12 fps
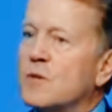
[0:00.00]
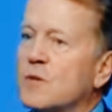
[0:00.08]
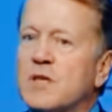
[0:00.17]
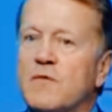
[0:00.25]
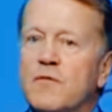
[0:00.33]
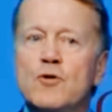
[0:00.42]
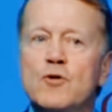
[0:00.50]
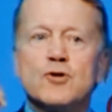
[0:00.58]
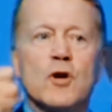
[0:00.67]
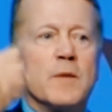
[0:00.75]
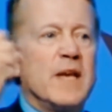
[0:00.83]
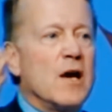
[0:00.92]
of who's
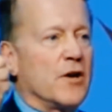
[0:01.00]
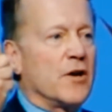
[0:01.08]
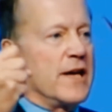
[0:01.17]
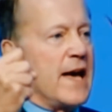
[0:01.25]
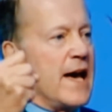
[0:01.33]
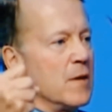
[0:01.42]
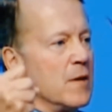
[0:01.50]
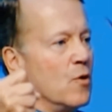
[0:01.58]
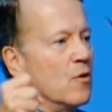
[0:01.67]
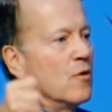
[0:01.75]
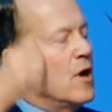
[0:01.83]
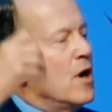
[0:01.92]
going to be held
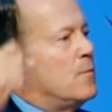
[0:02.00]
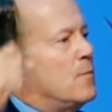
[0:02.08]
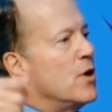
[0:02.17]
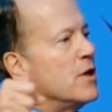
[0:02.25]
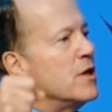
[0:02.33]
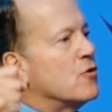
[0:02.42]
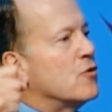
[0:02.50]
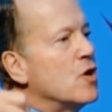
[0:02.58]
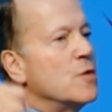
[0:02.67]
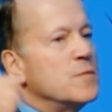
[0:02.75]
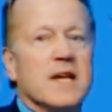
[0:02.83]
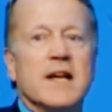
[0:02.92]
accountable, putting
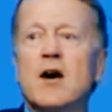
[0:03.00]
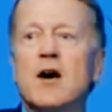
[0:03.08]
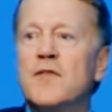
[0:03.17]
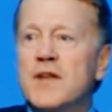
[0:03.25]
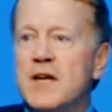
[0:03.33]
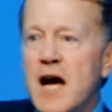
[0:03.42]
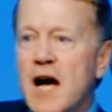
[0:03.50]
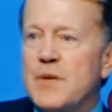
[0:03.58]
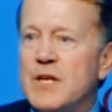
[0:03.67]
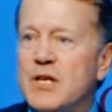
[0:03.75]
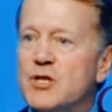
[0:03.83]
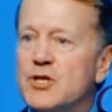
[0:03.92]
groups in healthy
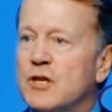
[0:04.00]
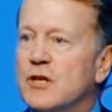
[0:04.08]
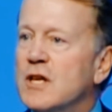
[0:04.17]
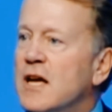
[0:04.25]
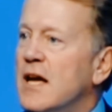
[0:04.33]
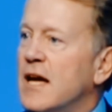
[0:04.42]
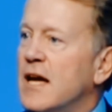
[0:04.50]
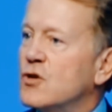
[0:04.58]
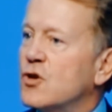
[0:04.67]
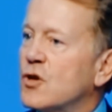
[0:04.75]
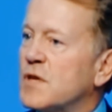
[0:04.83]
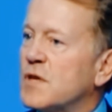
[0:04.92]
competition in
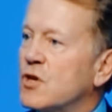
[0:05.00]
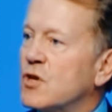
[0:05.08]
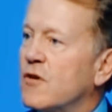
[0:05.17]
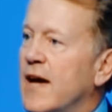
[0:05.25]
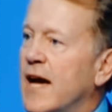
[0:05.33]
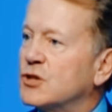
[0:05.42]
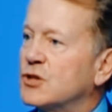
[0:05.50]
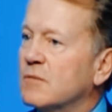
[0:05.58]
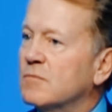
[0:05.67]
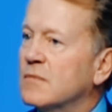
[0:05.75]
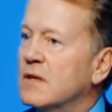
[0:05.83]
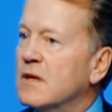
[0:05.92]
terms of a
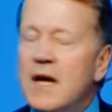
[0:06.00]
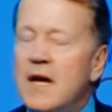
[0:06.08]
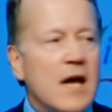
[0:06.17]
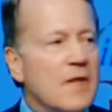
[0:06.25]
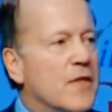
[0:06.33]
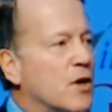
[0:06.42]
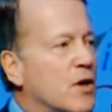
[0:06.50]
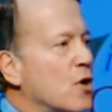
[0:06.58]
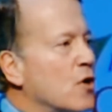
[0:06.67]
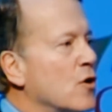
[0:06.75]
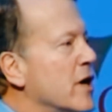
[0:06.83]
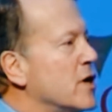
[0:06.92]
direction, the
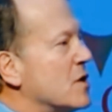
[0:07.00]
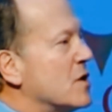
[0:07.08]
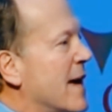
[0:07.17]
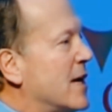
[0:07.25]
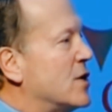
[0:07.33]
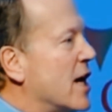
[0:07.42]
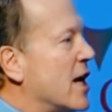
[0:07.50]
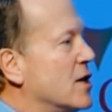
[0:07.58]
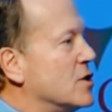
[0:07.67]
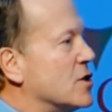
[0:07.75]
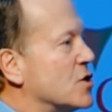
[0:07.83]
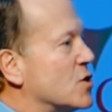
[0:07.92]
courage to make
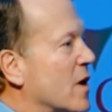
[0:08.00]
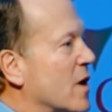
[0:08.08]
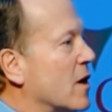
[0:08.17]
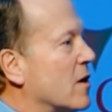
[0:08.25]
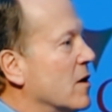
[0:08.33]
changes where